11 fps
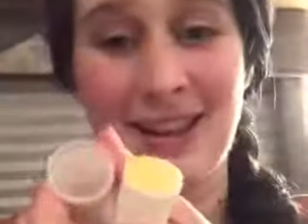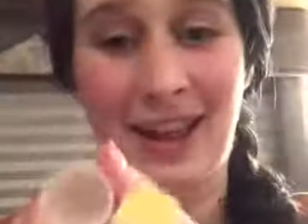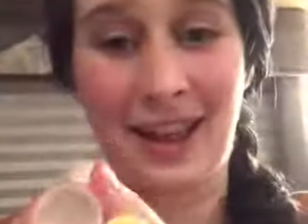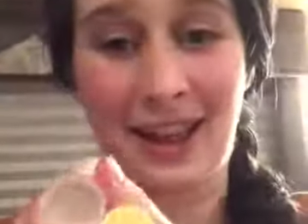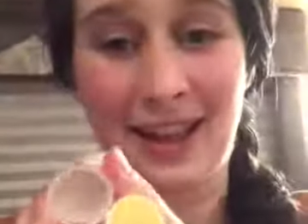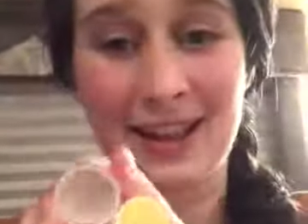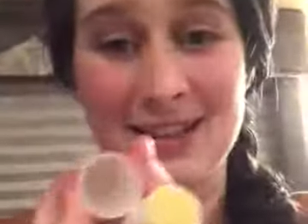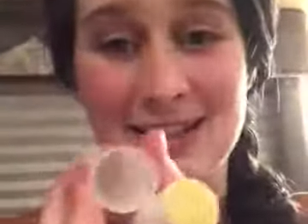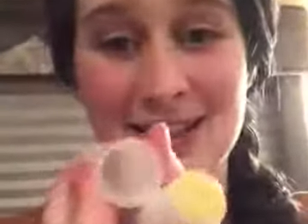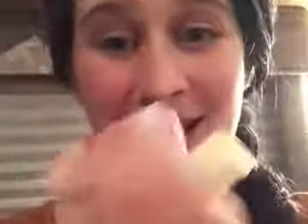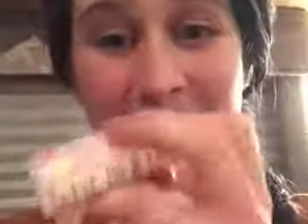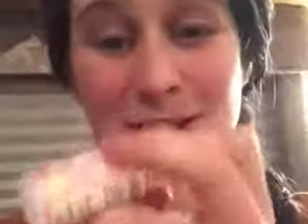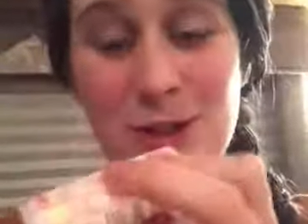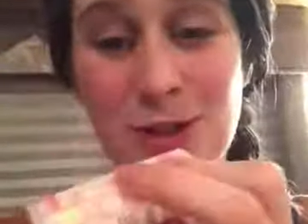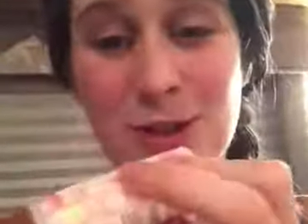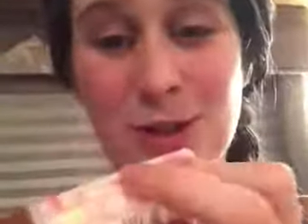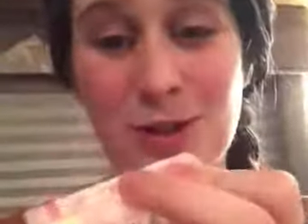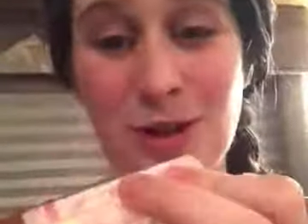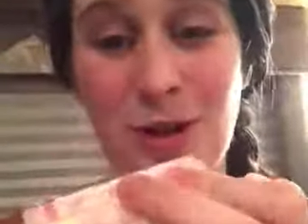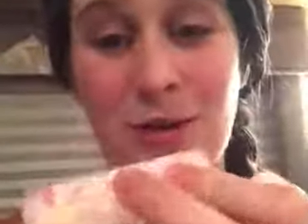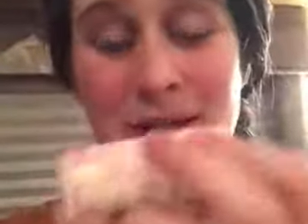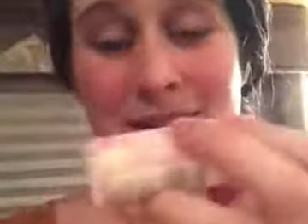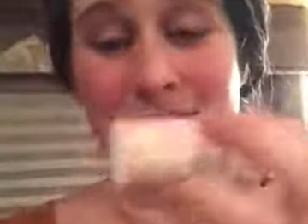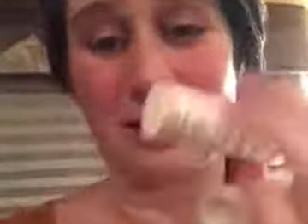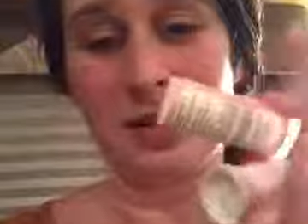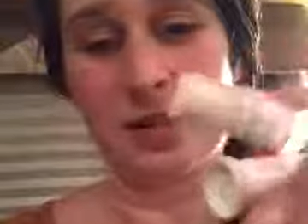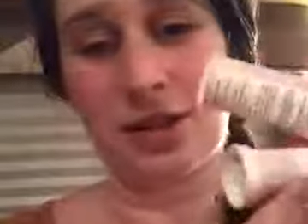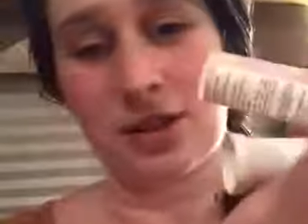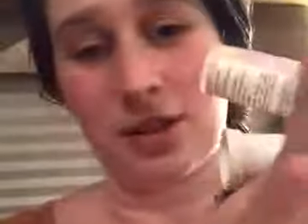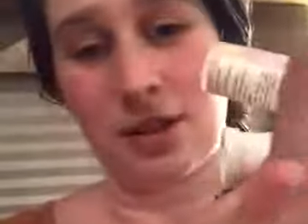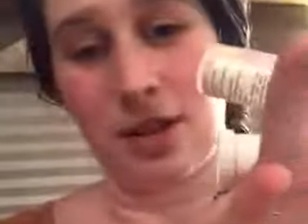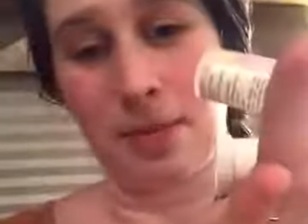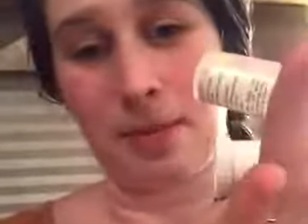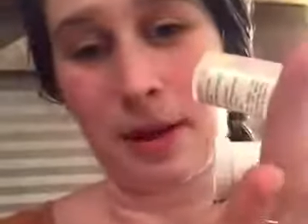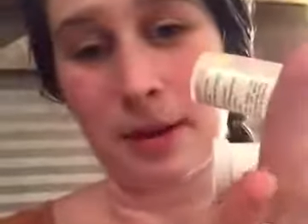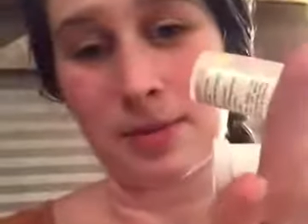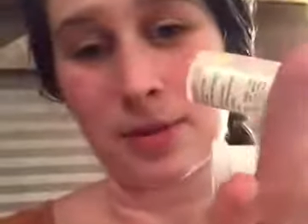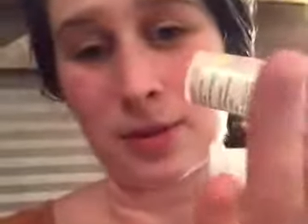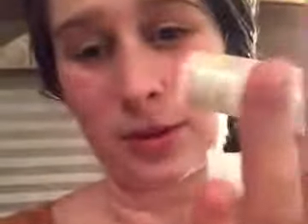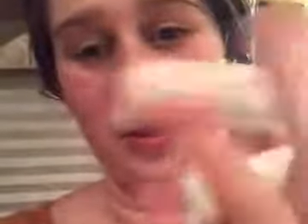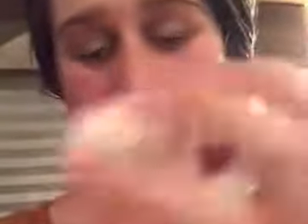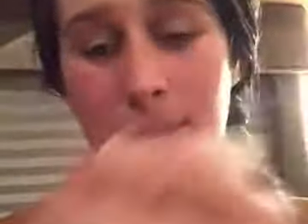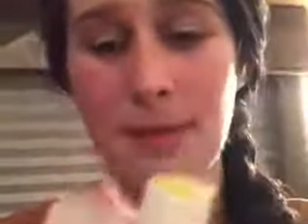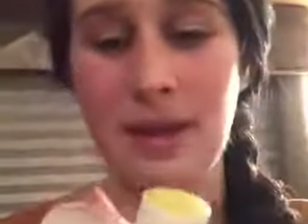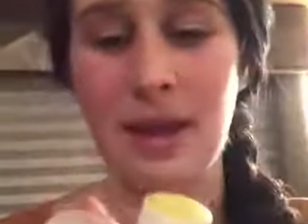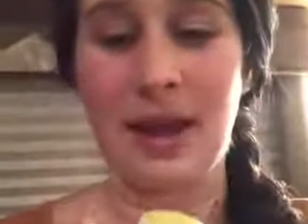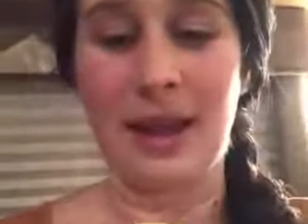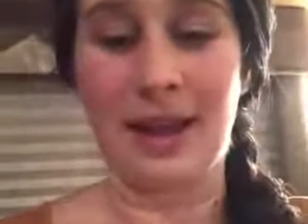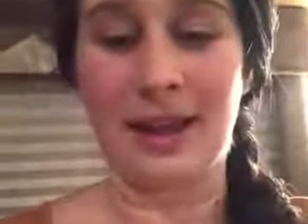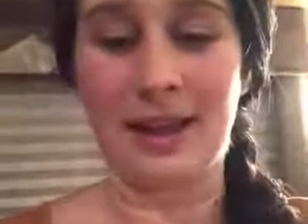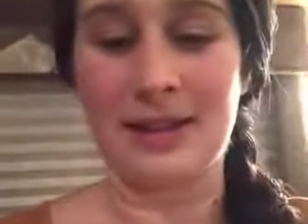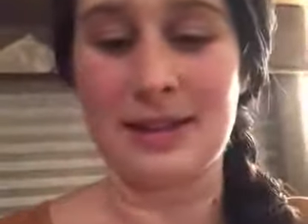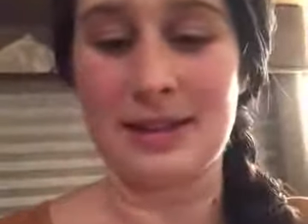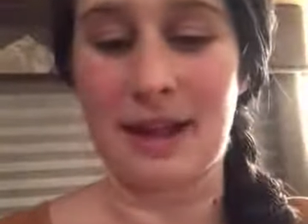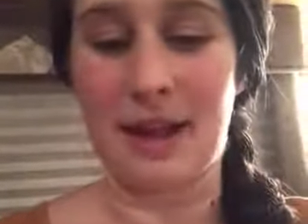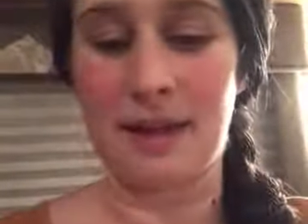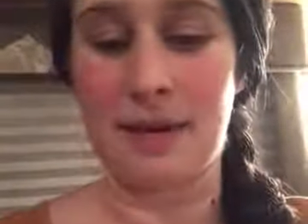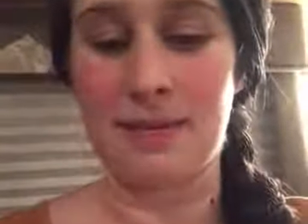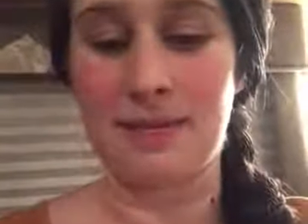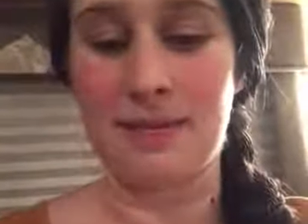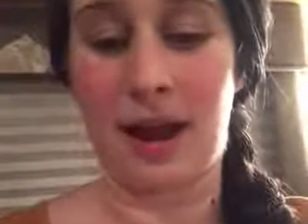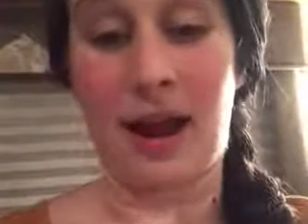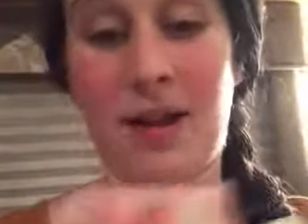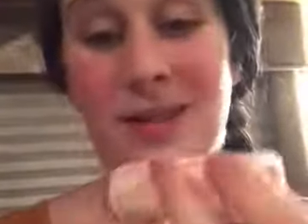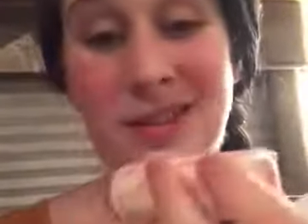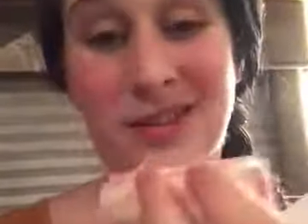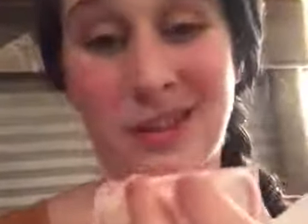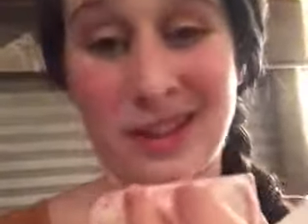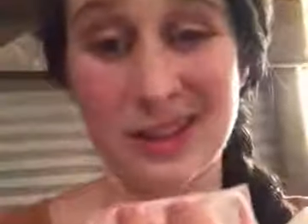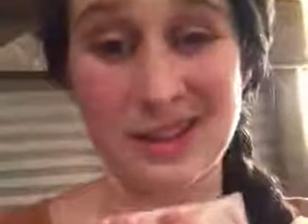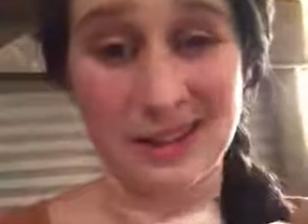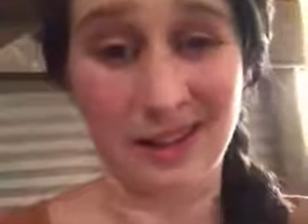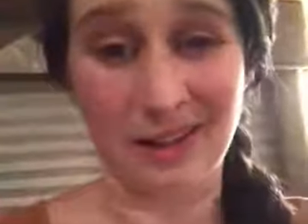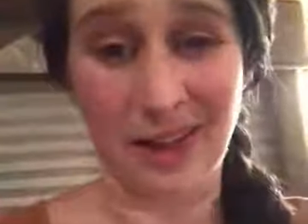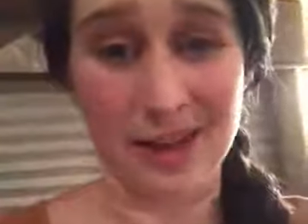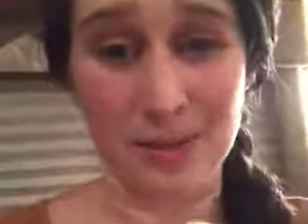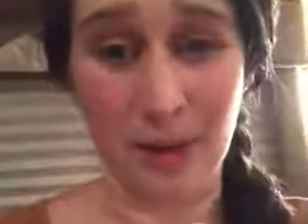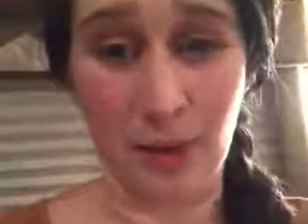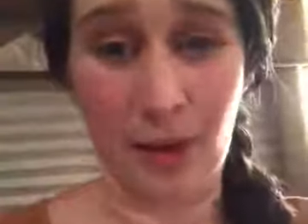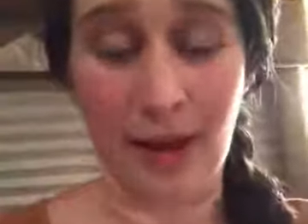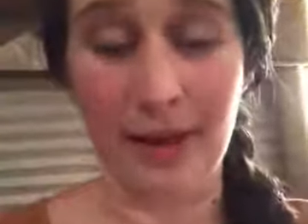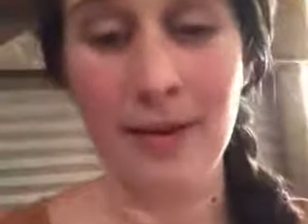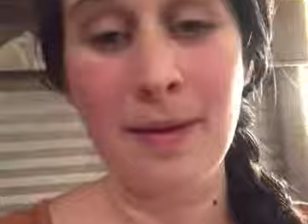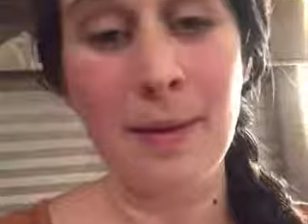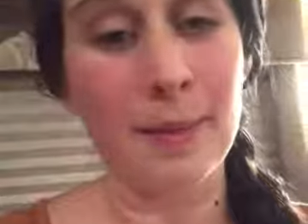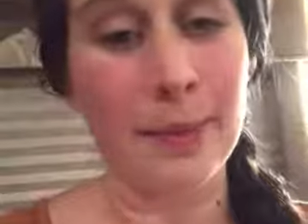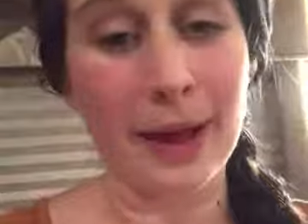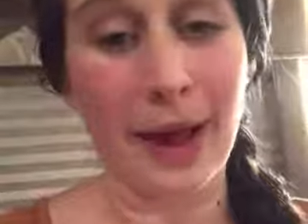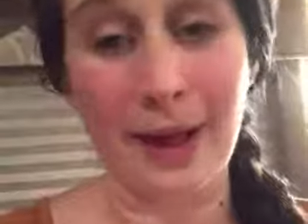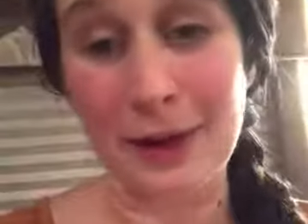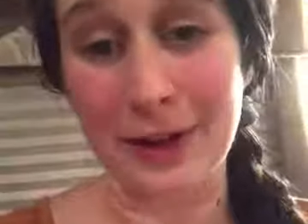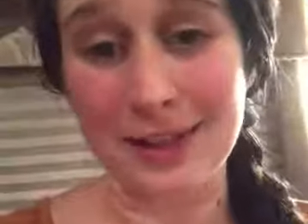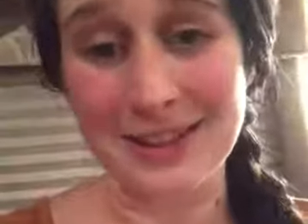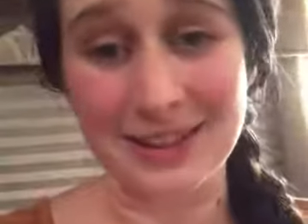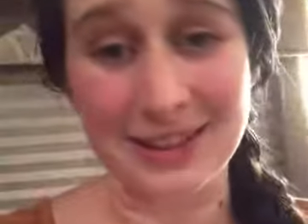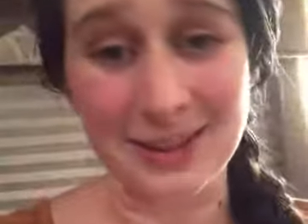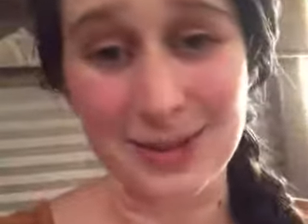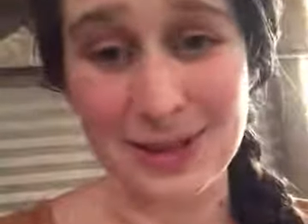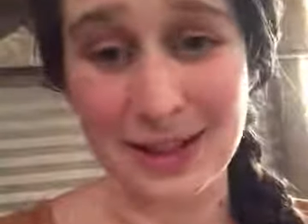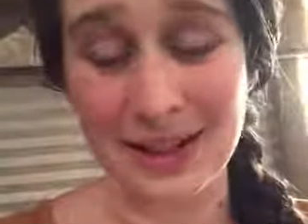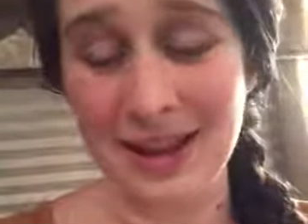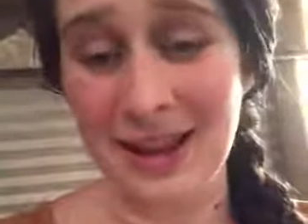and uh, it's just so easy to use it the bottom screws up and um, I really feel like this is gonna last me a while but I honestly use it